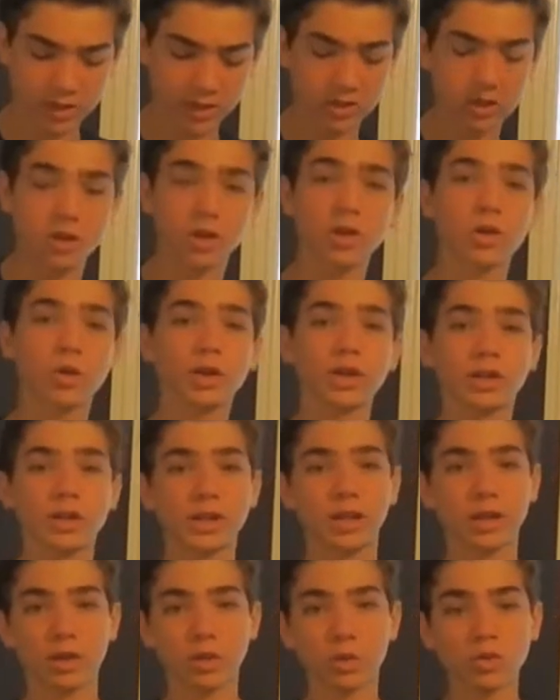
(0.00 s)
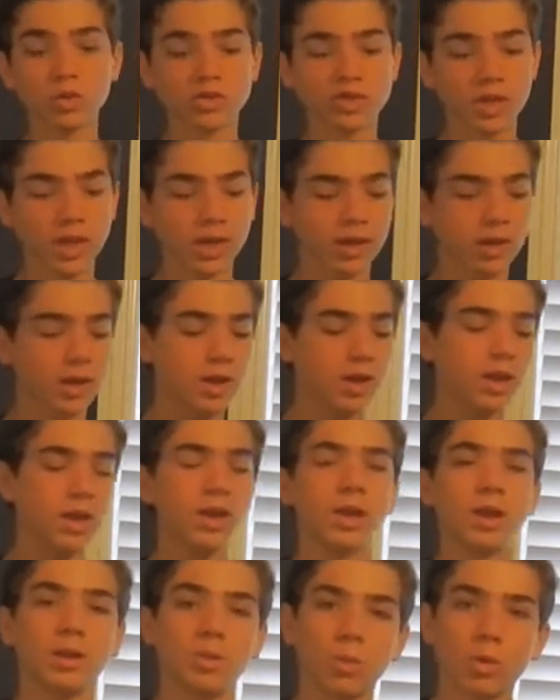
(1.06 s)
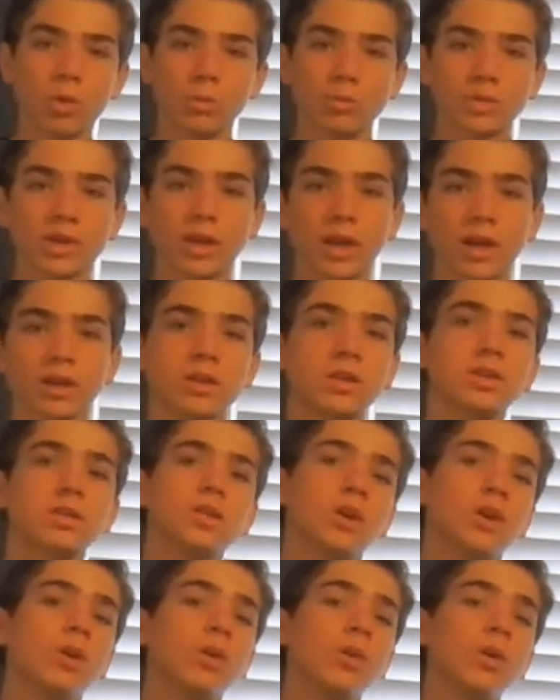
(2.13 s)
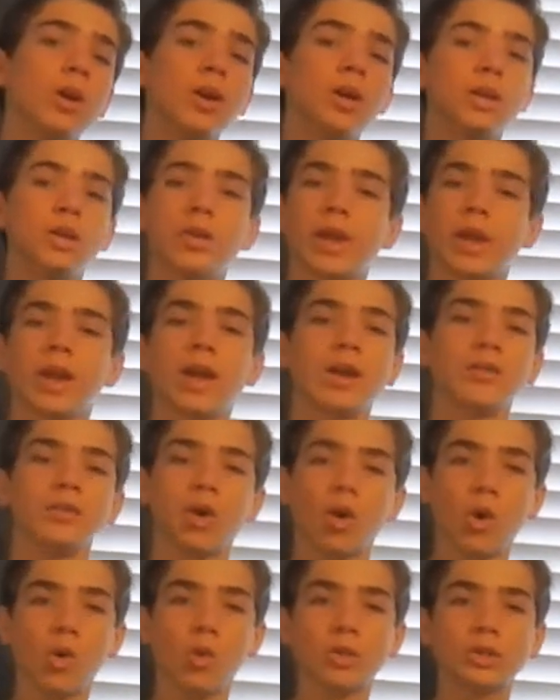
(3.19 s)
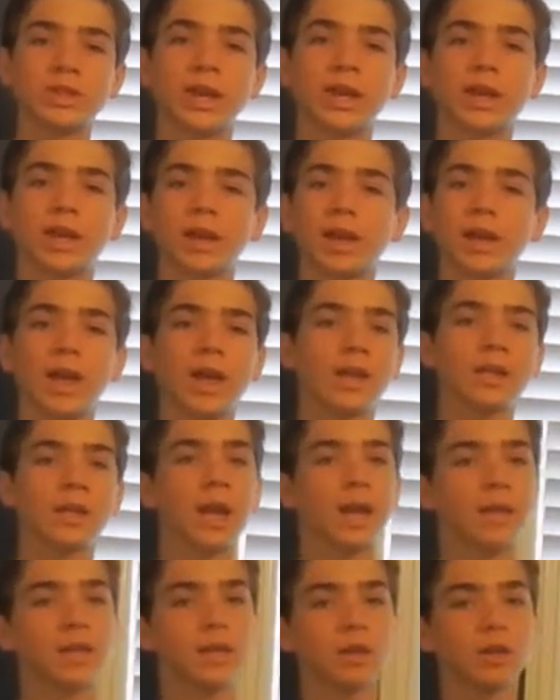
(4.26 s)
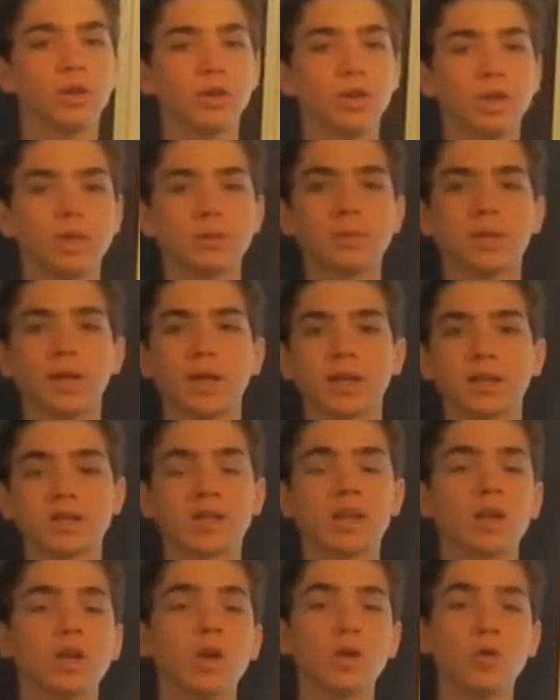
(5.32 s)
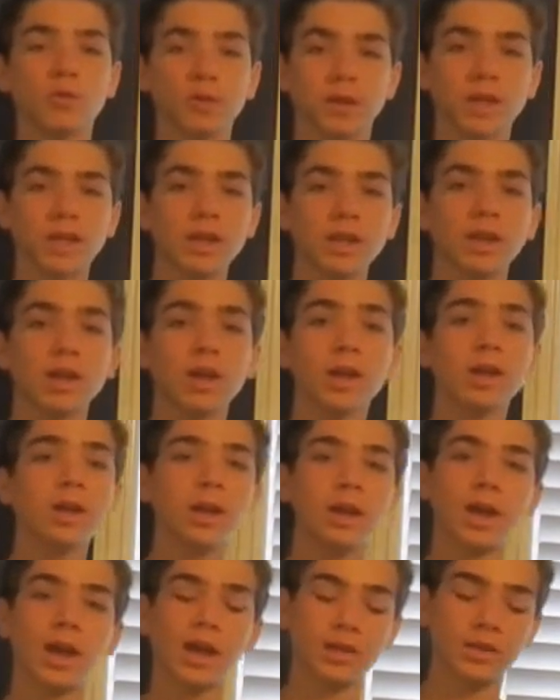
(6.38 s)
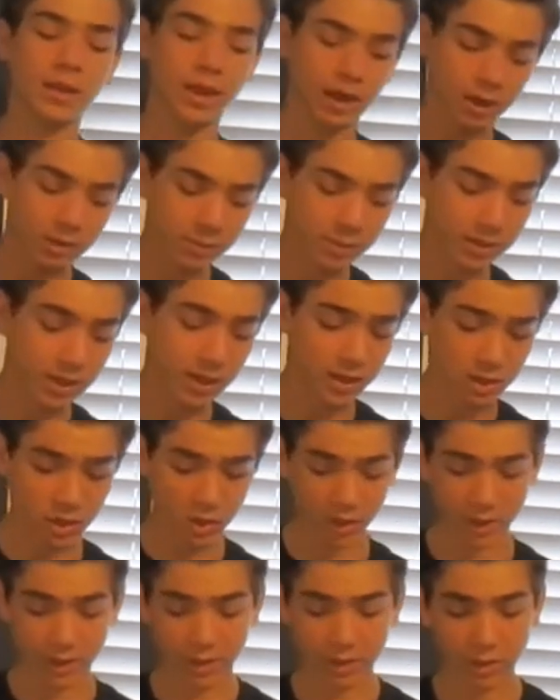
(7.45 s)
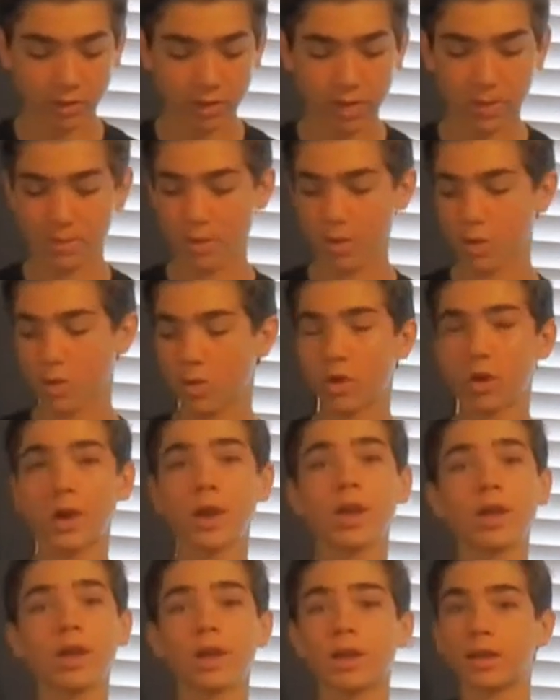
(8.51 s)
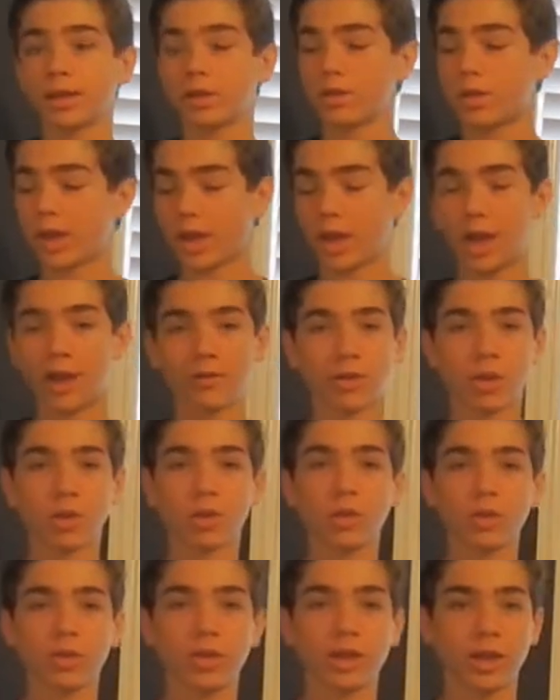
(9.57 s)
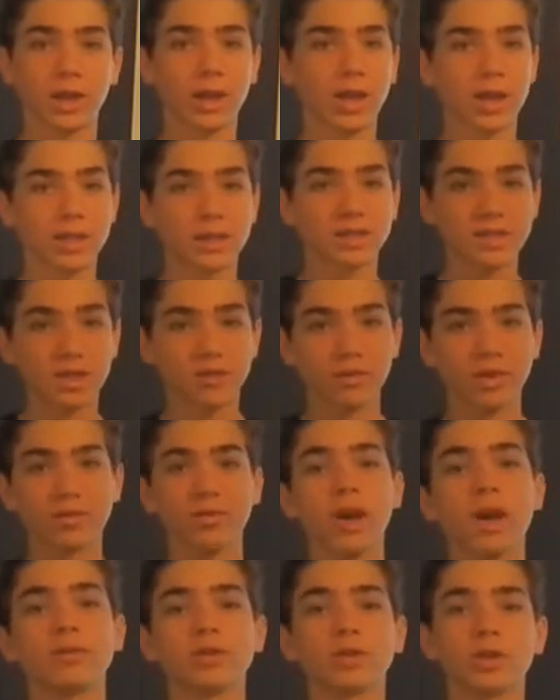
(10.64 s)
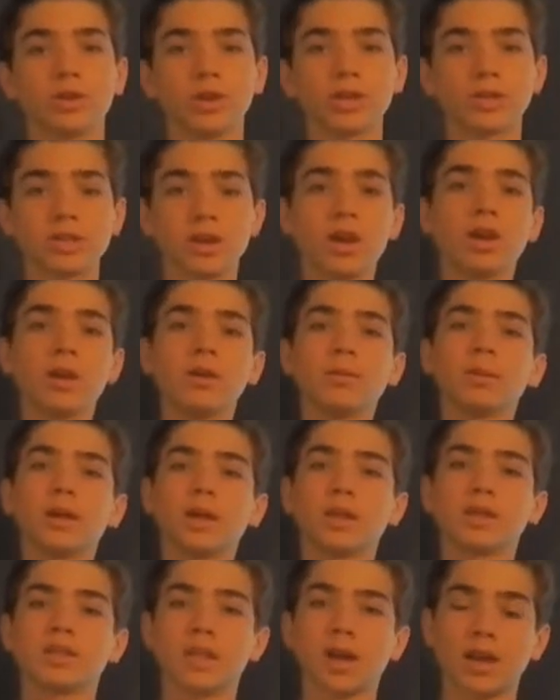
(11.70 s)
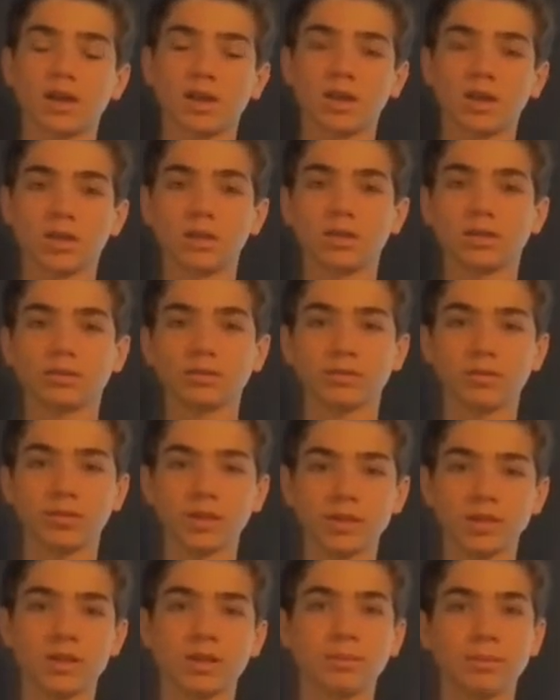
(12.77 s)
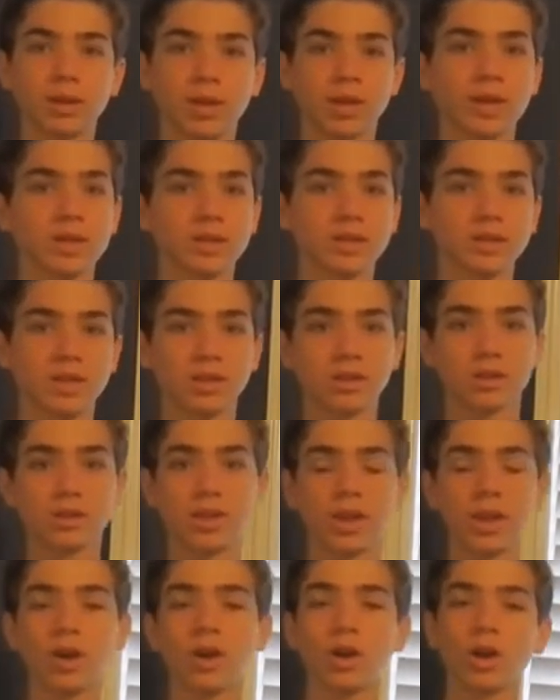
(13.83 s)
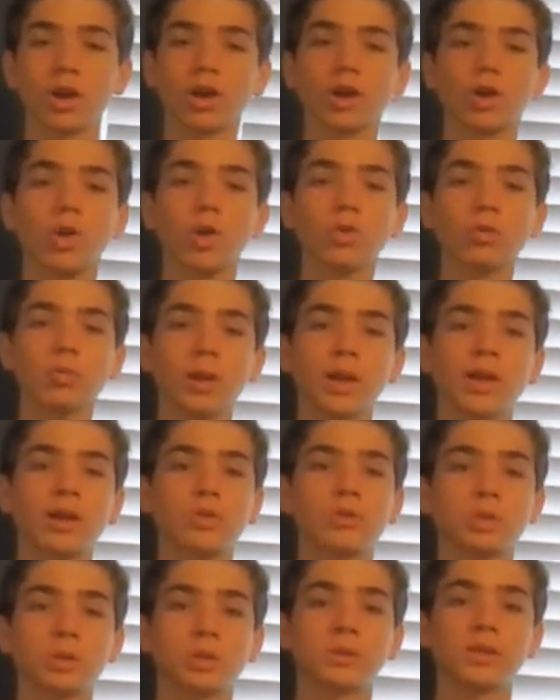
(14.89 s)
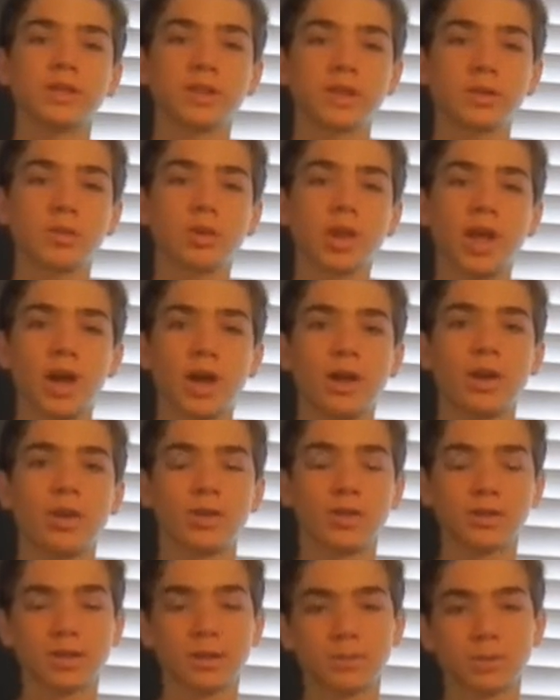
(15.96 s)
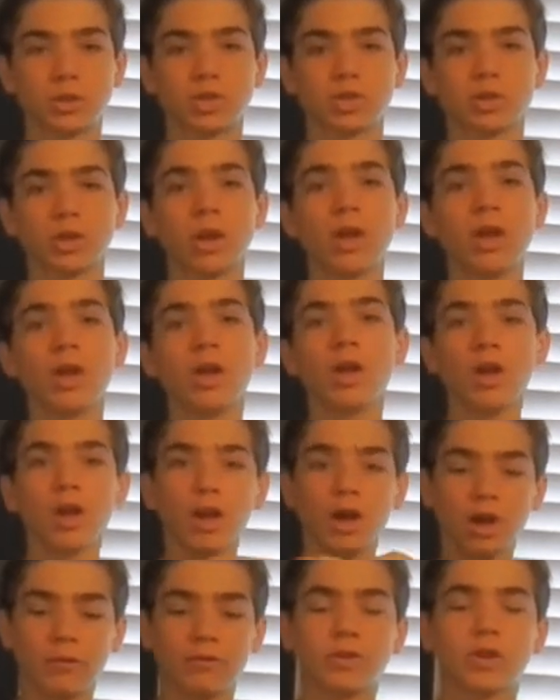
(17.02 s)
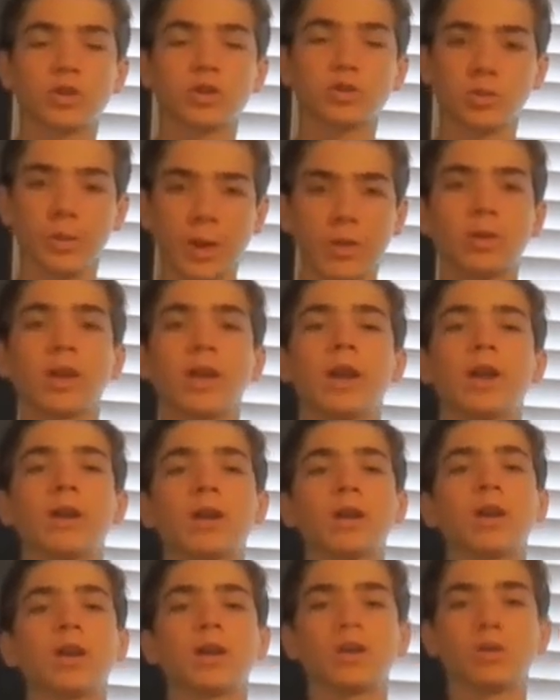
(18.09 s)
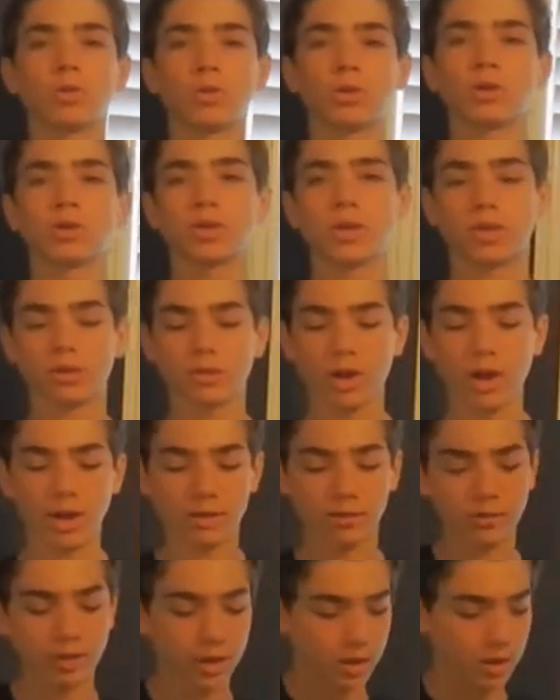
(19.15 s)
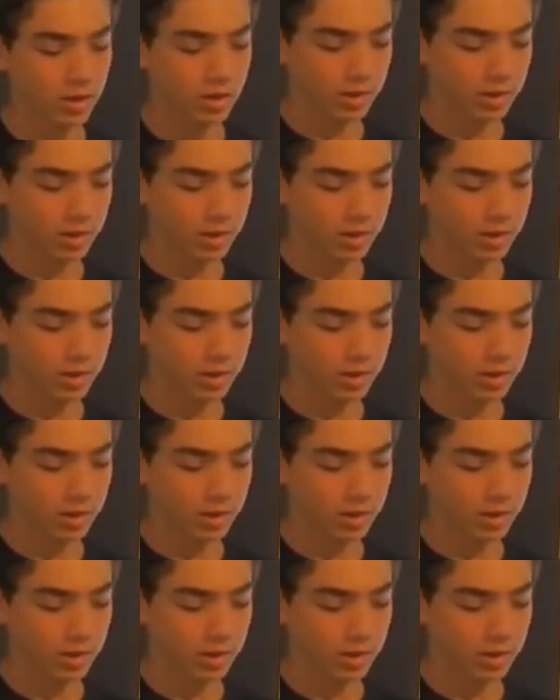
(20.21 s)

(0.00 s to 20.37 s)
because you're going to need a cool side and a warm side, so you can't have the whole tank at 90 degrees because they could overheat and that could potentially kill them, or you can't have the whole thing at 75 degrees because that could freeze them, because they are cold-blooded, which means they rely on the temperature of their surrounding area in order to thrive.